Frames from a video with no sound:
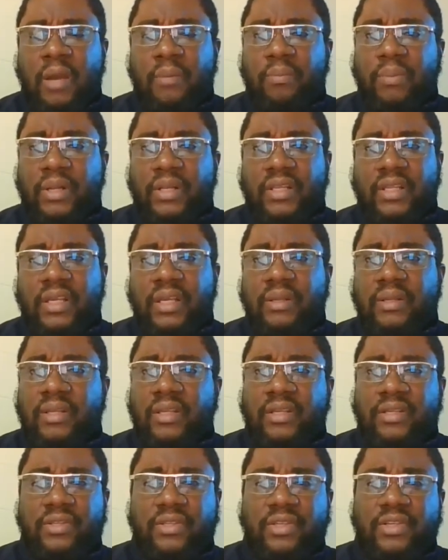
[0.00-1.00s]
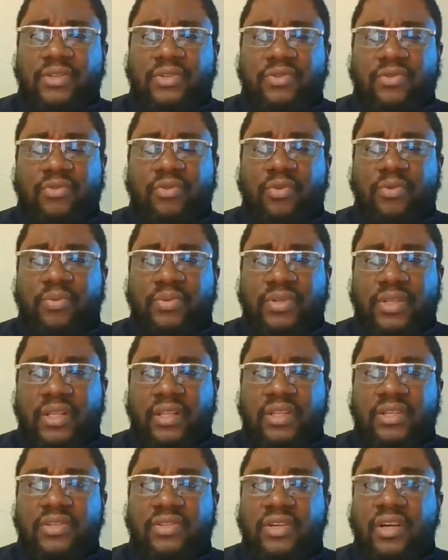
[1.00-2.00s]
But these groups and
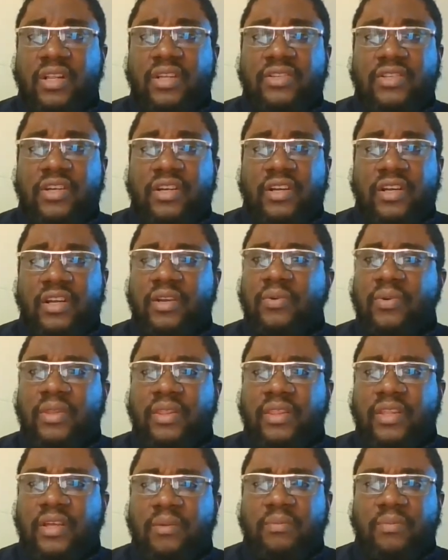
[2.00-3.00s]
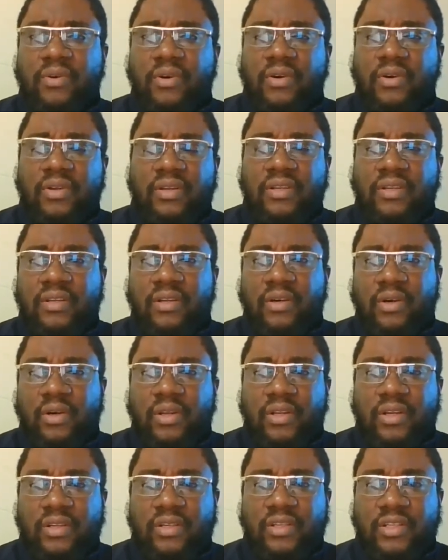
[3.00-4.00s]
these scholars agreed with them
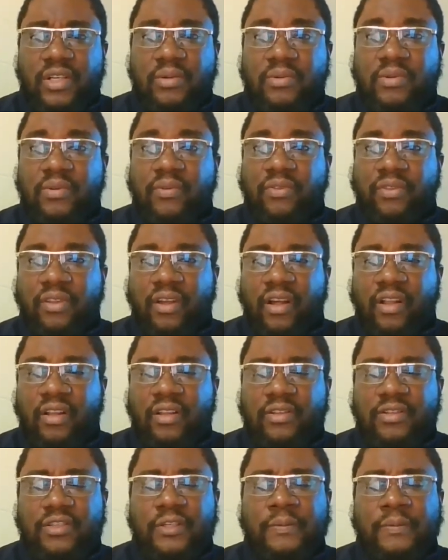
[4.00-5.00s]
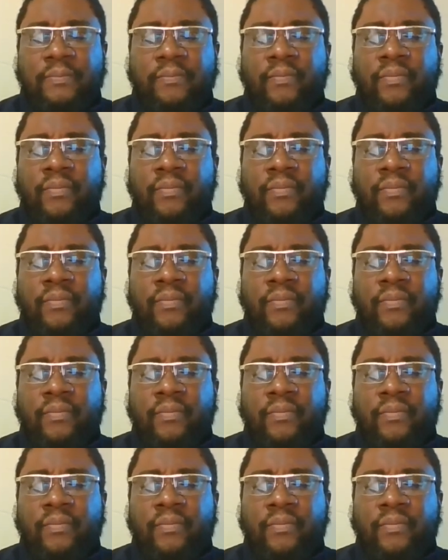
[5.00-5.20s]
on terms of theology.